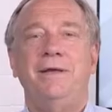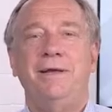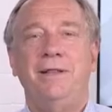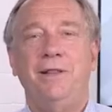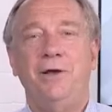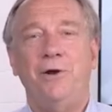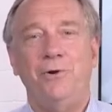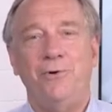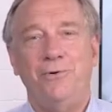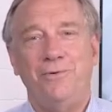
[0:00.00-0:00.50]

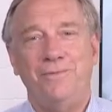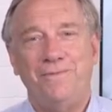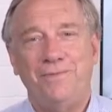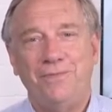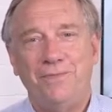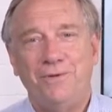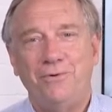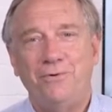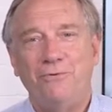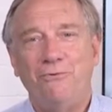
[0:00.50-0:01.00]
Hello,
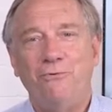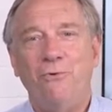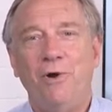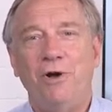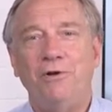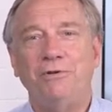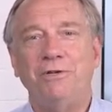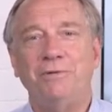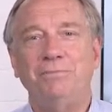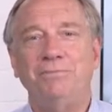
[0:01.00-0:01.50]

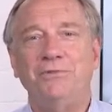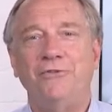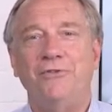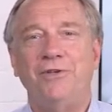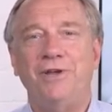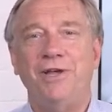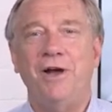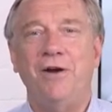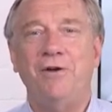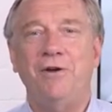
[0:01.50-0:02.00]
welcome to
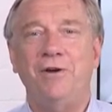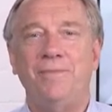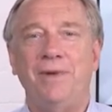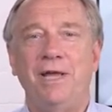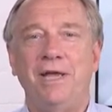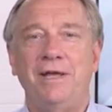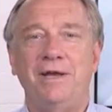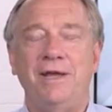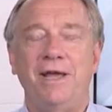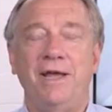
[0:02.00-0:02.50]
the
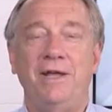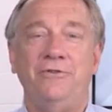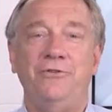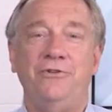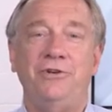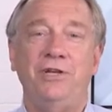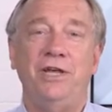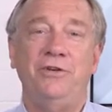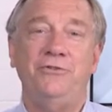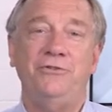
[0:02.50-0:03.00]
Counterman
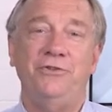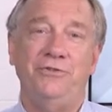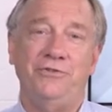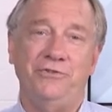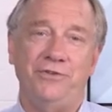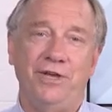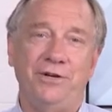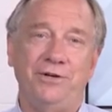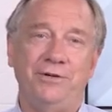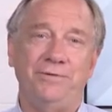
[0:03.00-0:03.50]
Education
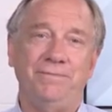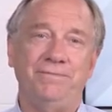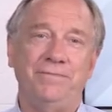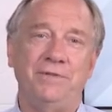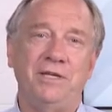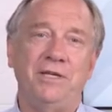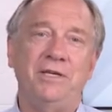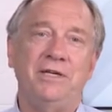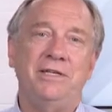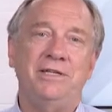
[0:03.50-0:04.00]
Center.
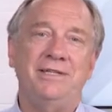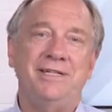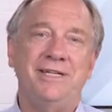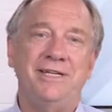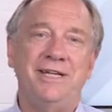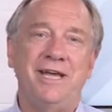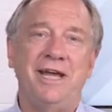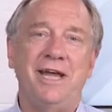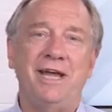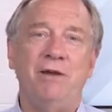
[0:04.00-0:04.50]

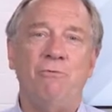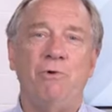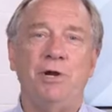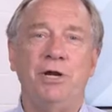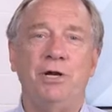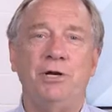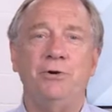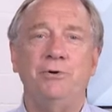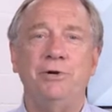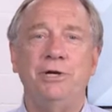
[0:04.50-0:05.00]
Today we
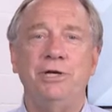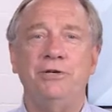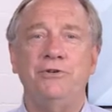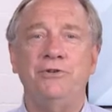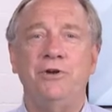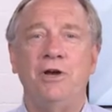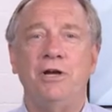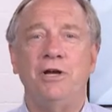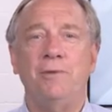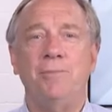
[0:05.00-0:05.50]
are going to
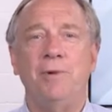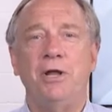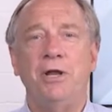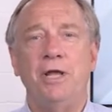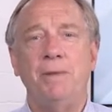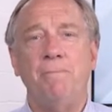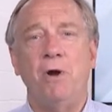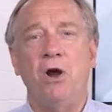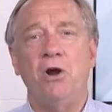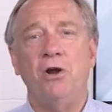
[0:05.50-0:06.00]
talk about
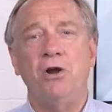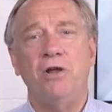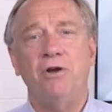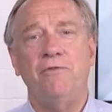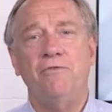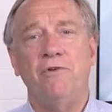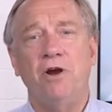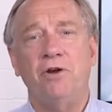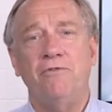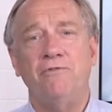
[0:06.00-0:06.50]
a part
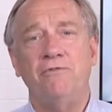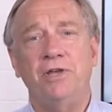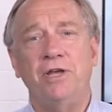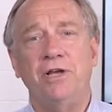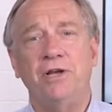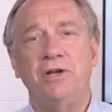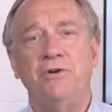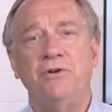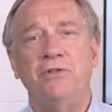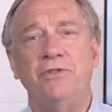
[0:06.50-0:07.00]
of our
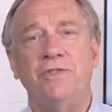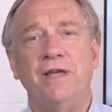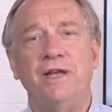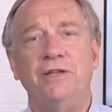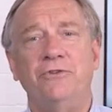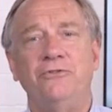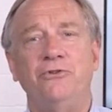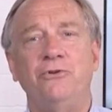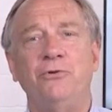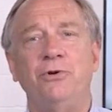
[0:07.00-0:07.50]
vehicle that
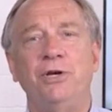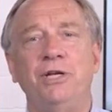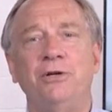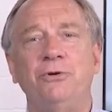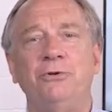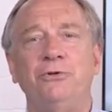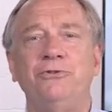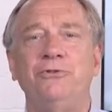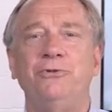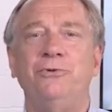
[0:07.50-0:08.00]
is
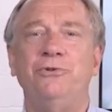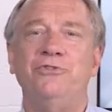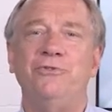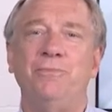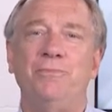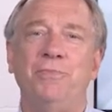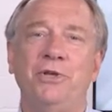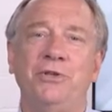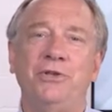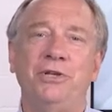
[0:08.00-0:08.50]
critical to its
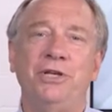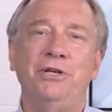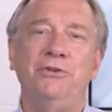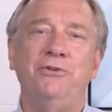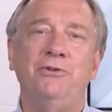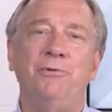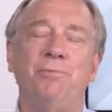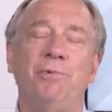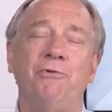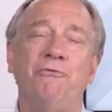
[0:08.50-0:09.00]
ability
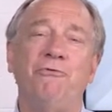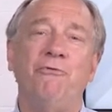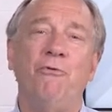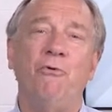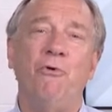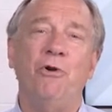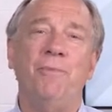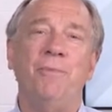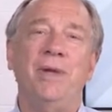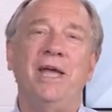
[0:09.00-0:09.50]
to
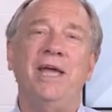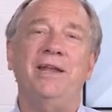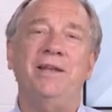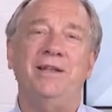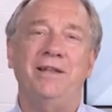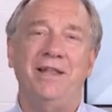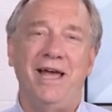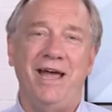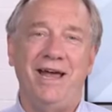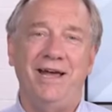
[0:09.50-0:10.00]
perform
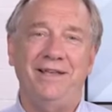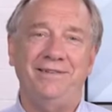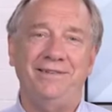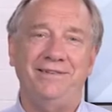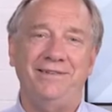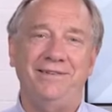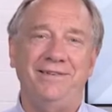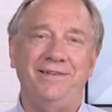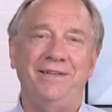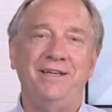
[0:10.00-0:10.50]
and
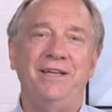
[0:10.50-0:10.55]
last.